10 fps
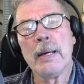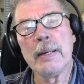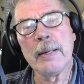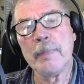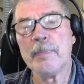
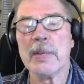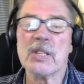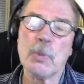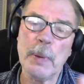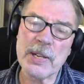
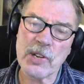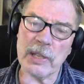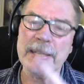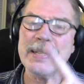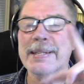
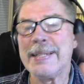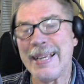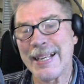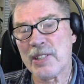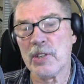especially in
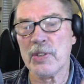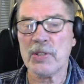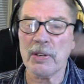Texas